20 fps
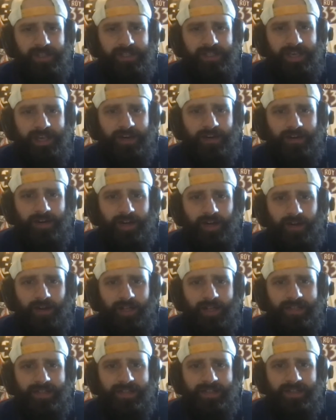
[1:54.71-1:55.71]
Don Granato
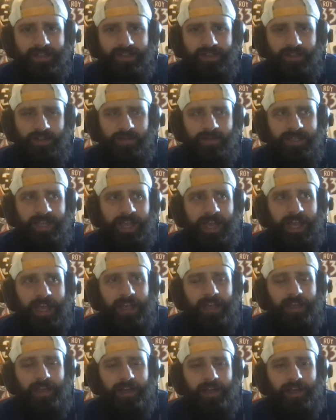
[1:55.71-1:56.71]
gets the interim
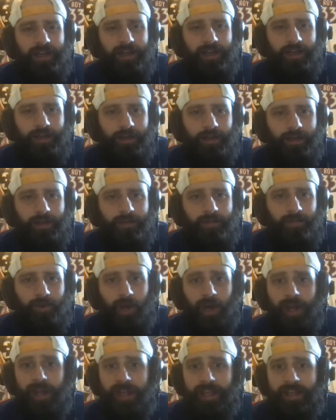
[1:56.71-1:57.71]
tag,
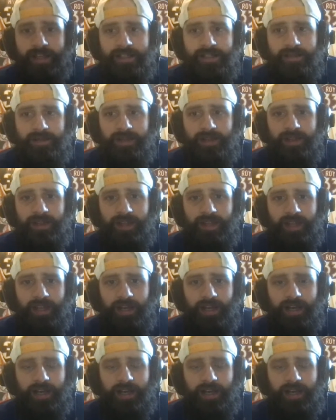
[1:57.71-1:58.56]
brought in to be the